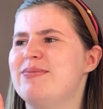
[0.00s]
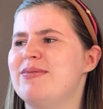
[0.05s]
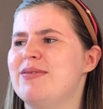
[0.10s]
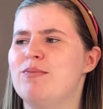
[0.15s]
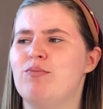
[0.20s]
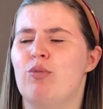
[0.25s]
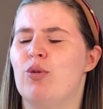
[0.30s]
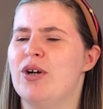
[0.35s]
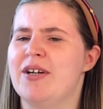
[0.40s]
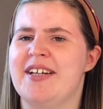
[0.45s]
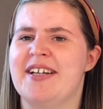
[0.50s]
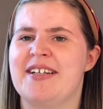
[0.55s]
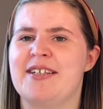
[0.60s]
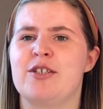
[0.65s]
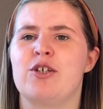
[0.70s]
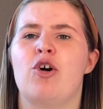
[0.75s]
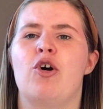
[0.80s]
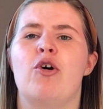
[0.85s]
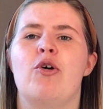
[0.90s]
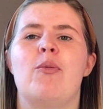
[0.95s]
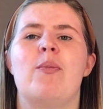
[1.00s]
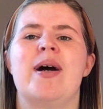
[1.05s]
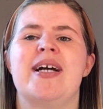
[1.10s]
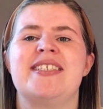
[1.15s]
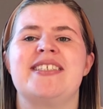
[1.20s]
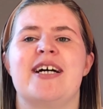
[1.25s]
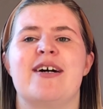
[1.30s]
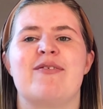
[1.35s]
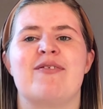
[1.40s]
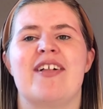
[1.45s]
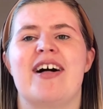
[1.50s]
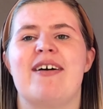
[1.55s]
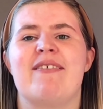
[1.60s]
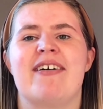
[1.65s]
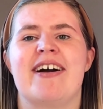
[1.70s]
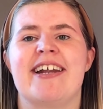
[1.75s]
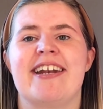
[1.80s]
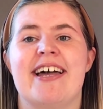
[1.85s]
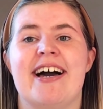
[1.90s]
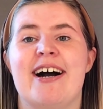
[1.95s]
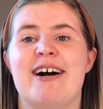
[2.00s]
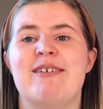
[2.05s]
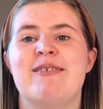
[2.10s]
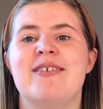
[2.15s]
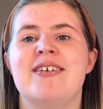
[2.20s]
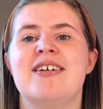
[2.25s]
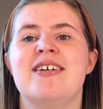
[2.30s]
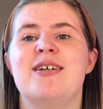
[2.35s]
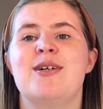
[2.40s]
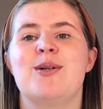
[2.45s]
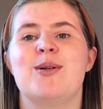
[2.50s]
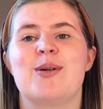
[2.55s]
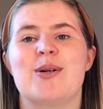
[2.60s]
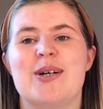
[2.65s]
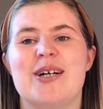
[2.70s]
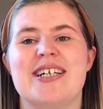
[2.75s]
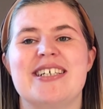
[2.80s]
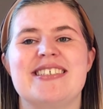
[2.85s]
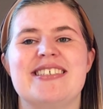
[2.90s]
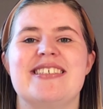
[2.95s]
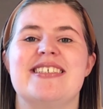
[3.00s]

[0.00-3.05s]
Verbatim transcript: wouldn't call myself that right now because